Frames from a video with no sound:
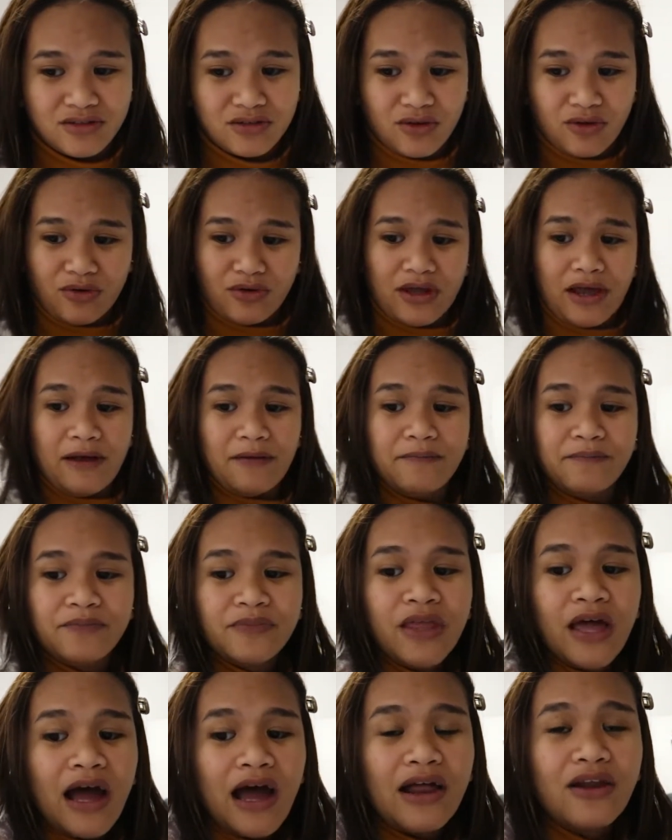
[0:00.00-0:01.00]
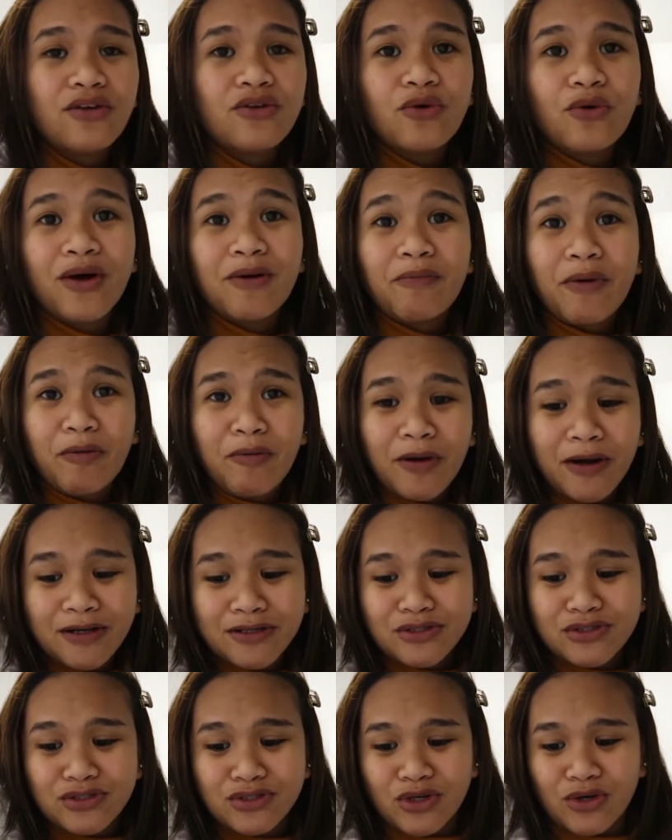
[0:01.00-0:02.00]
So yeah. I don't know why my
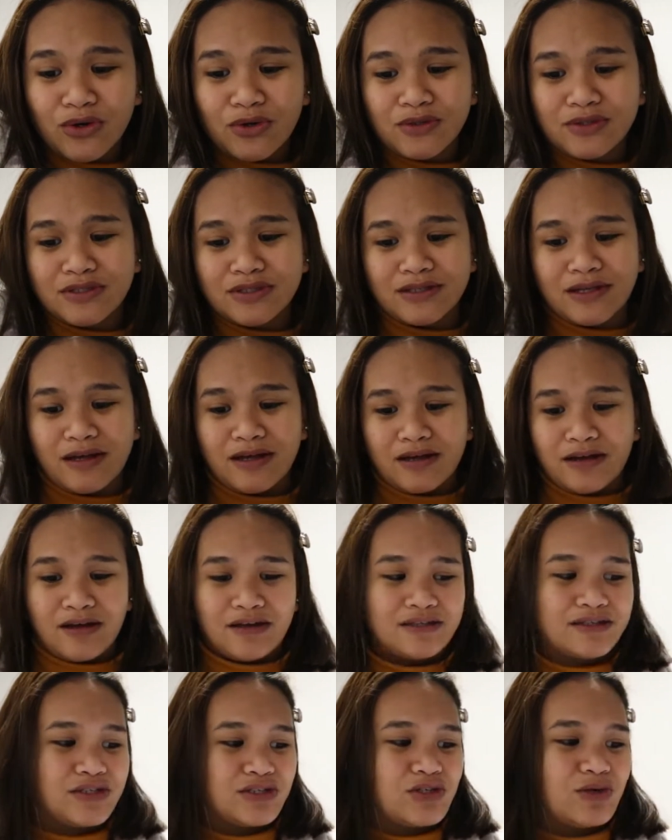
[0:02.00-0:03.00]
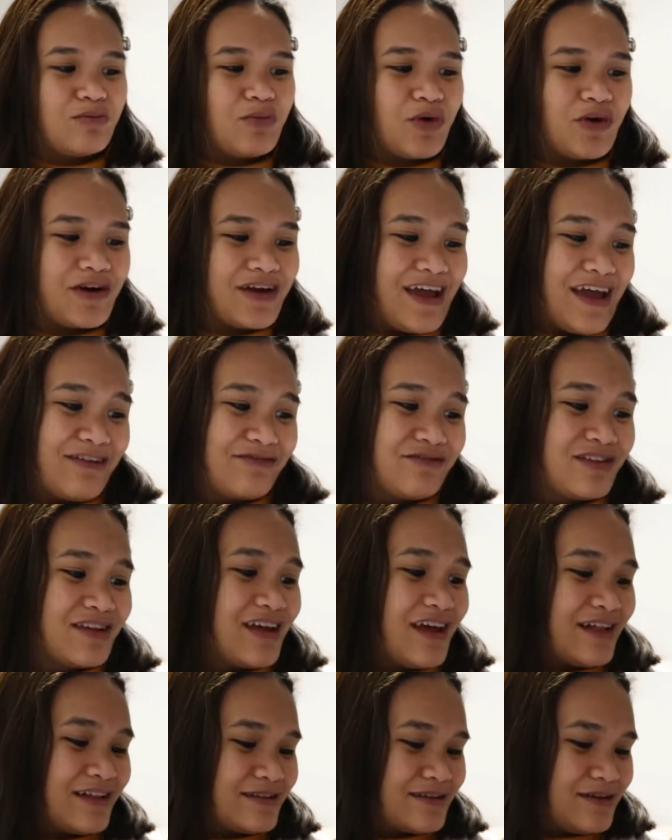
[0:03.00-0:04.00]
parents chose such a boring advent
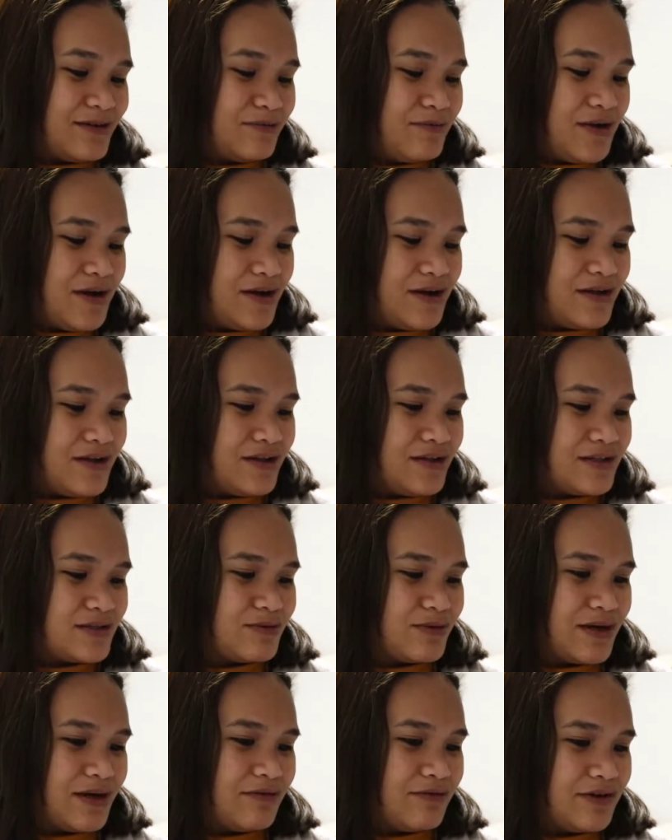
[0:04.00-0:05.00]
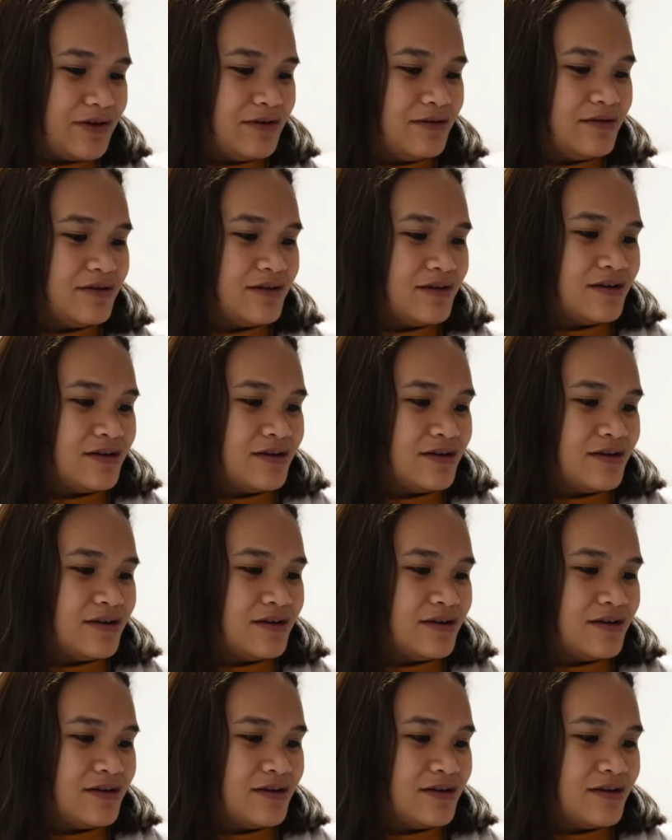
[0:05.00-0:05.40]
calendar, but it's whatever.